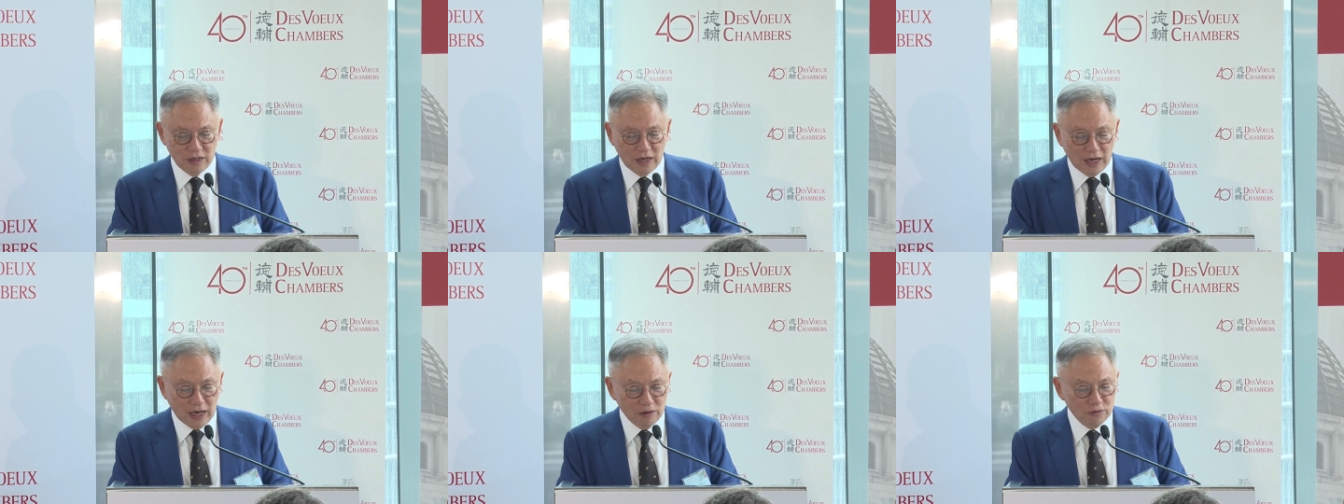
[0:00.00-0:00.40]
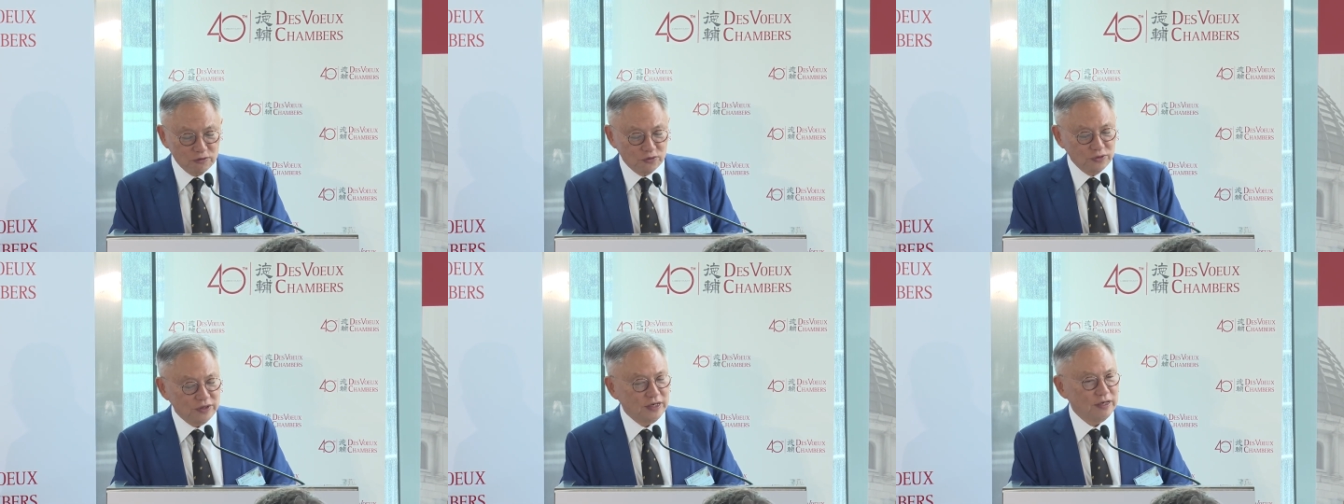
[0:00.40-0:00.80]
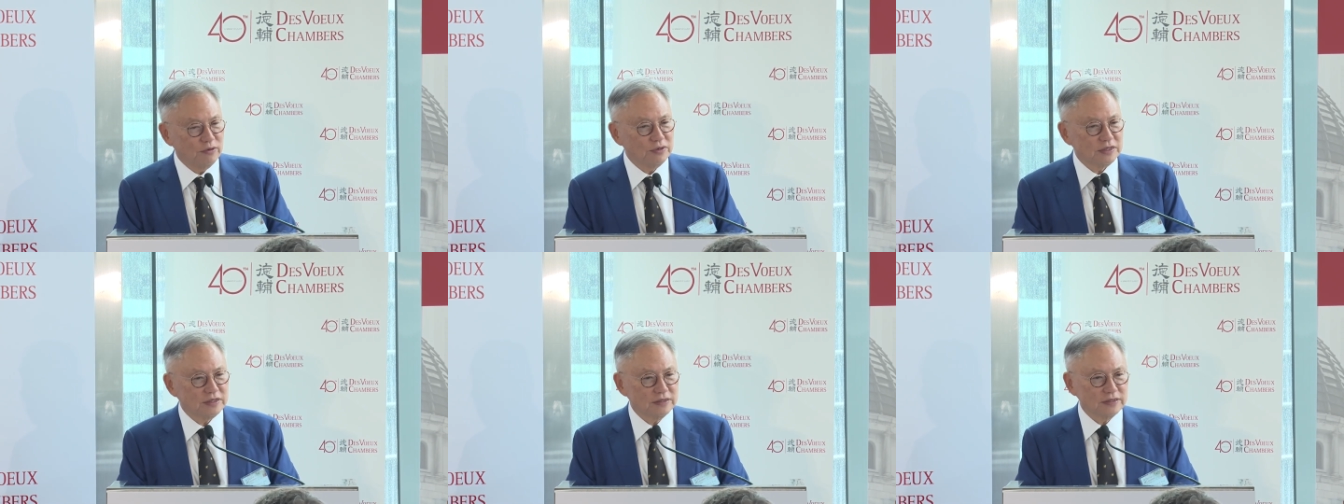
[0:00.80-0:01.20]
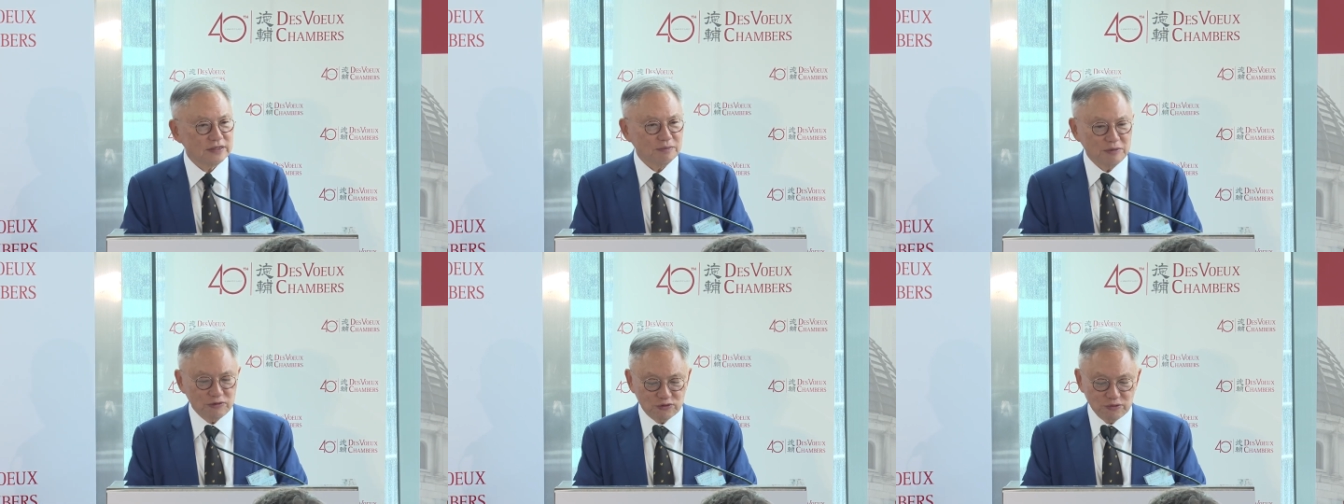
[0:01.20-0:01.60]
How should the written
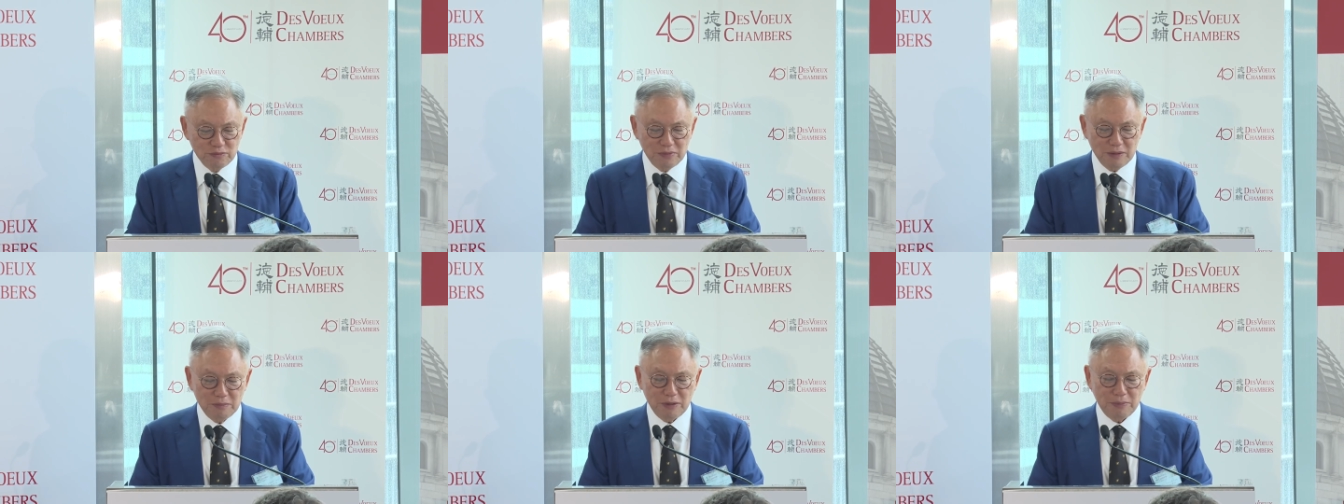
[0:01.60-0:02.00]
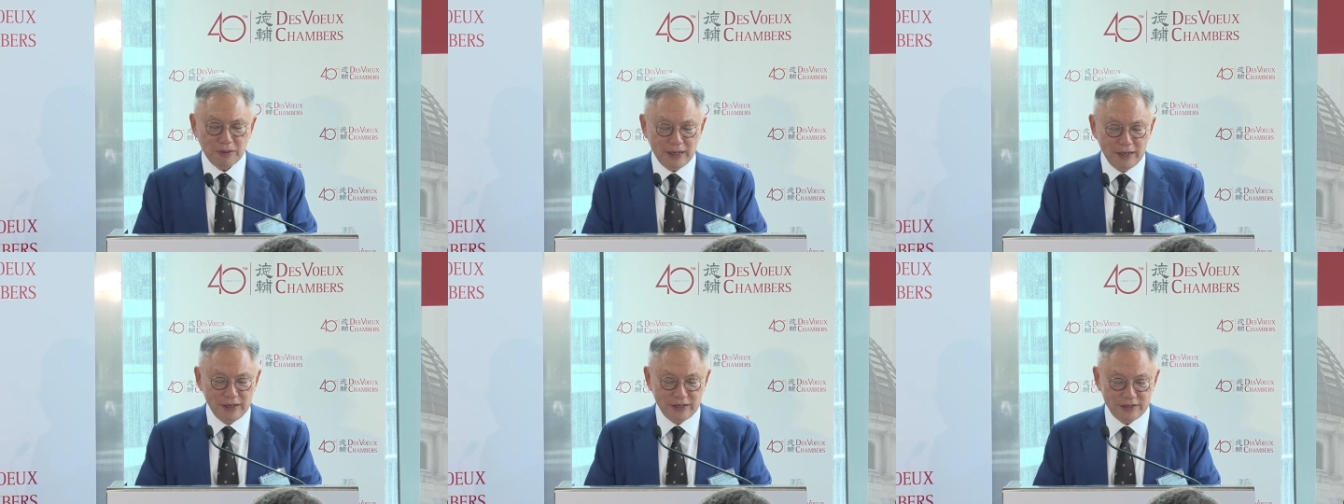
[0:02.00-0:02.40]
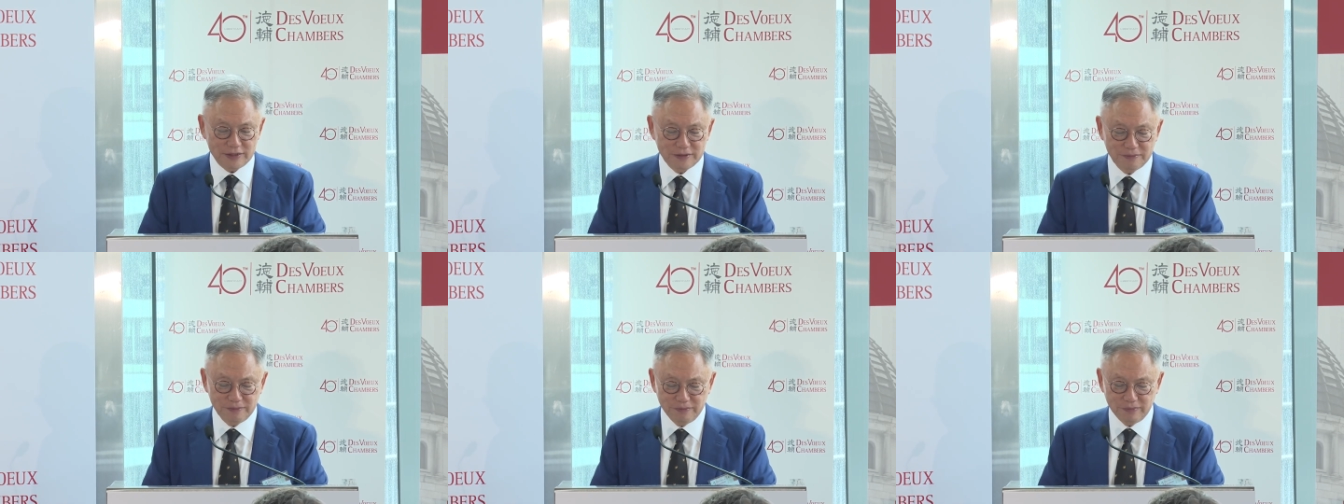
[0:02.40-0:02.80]
submission be prepared?